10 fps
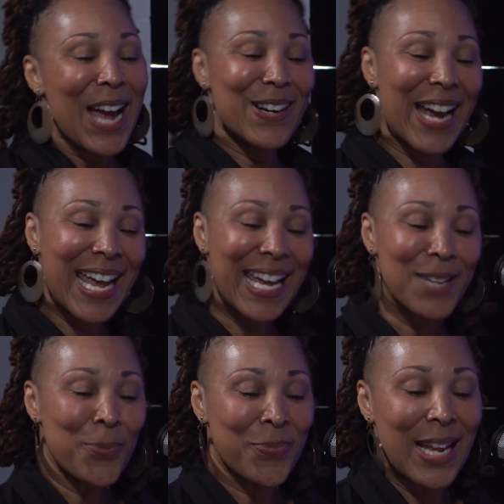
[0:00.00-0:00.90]
right?
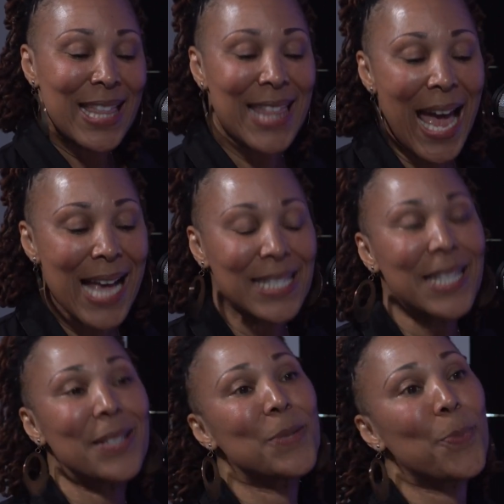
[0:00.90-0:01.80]
That's
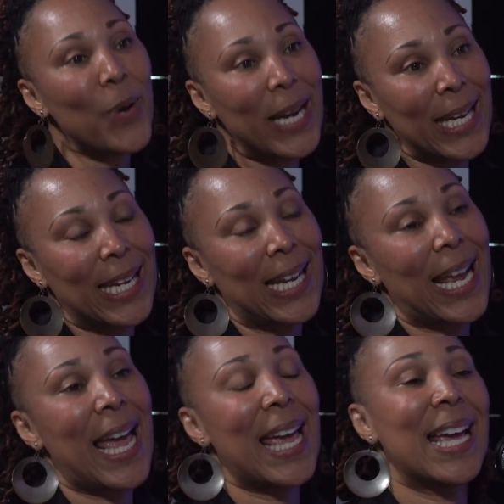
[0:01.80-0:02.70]
spring.
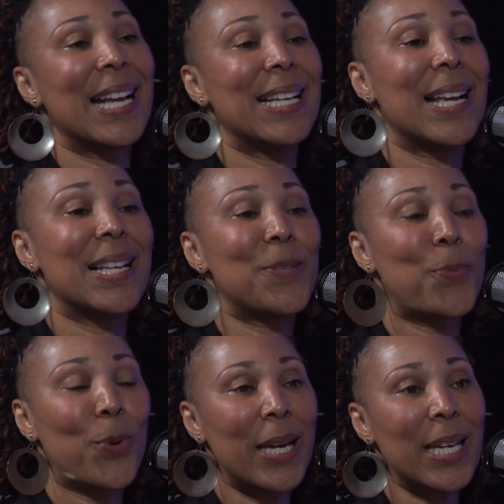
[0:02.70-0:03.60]
And
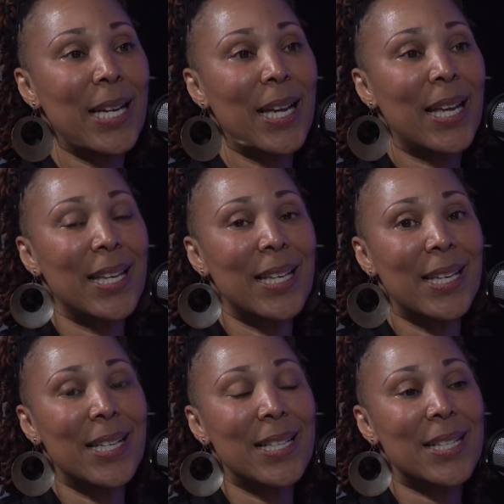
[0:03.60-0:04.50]
spring
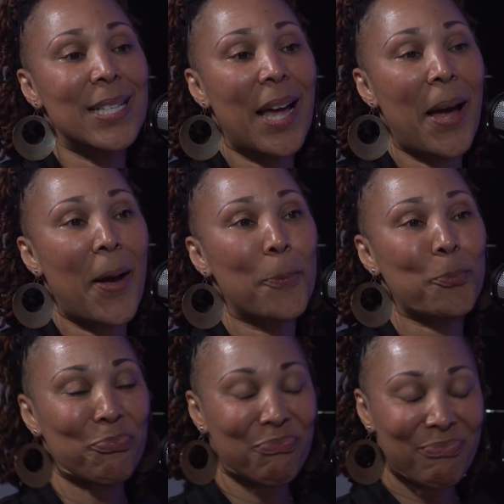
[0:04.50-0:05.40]
is
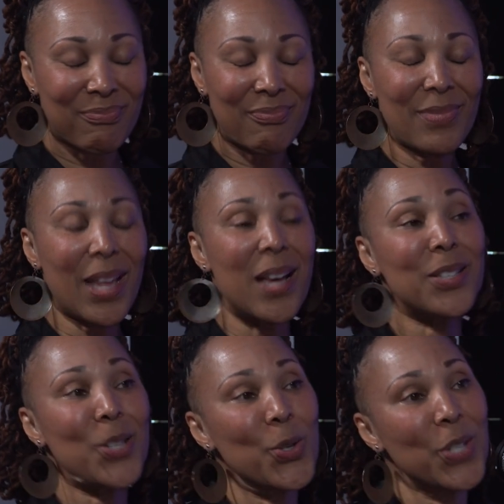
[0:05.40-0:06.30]

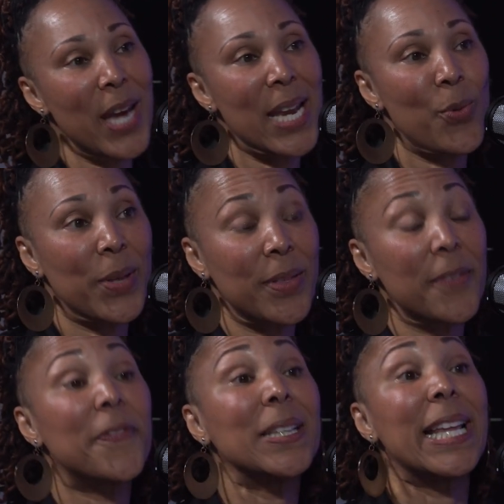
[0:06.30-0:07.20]
associated with the
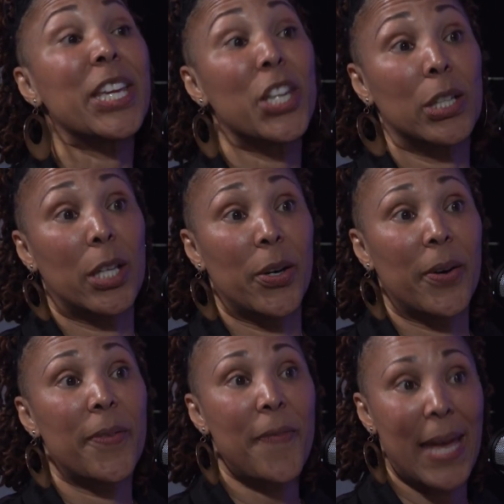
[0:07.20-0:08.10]

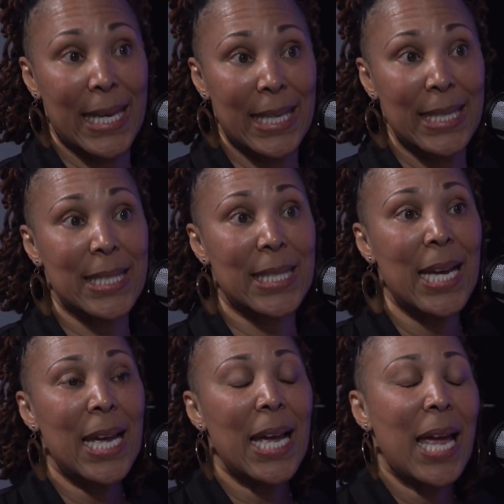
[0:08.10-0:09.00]
follicular phase.
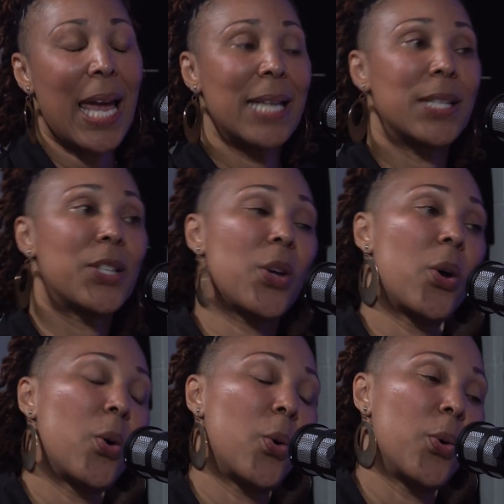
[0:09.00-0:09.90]
And
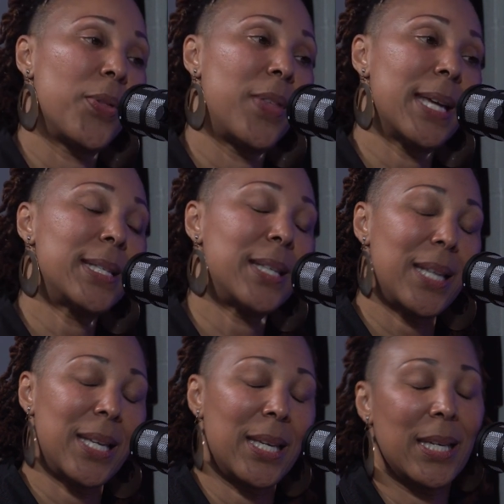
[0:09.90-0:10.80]
so this
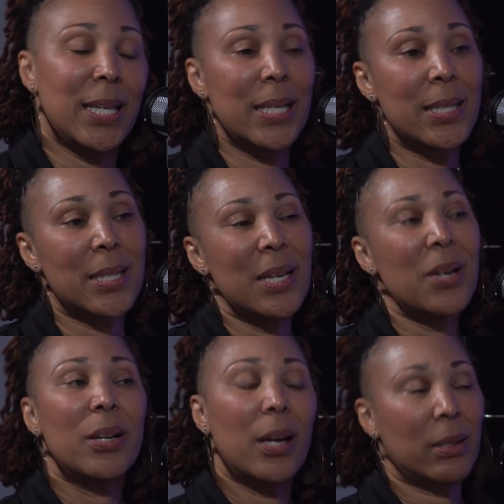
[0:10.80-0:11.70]
is,
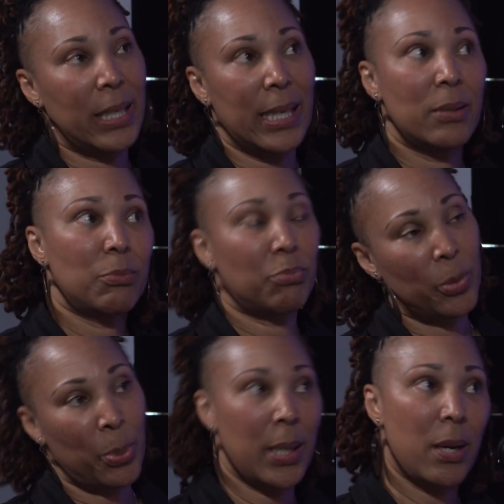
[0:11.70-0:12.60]
again,
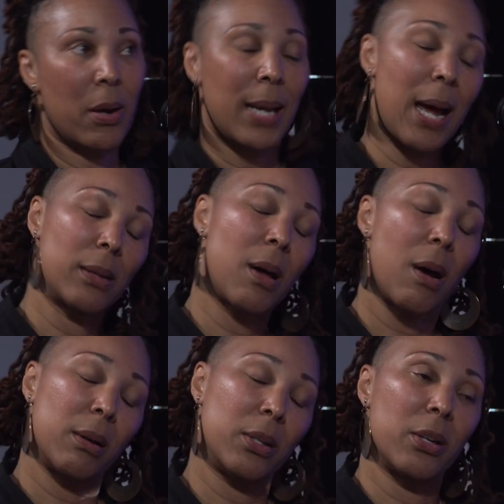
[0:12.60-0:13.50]
depending on how
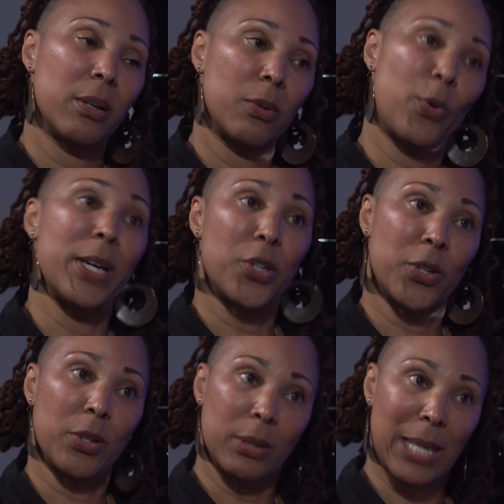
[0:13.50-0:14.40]
long your
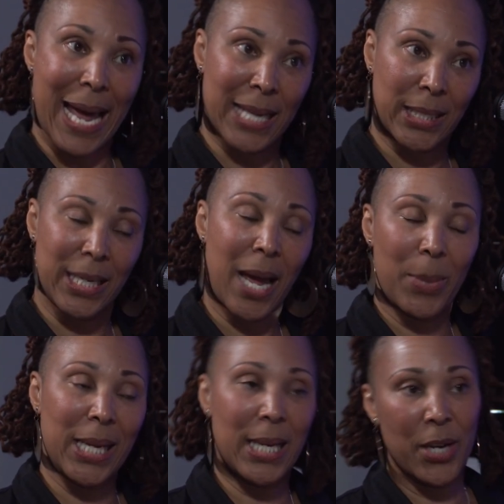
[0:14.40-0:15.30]
winter lasted, how
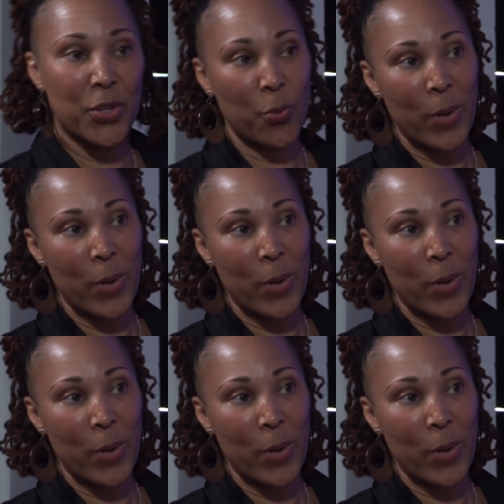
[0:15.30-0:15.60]
many days your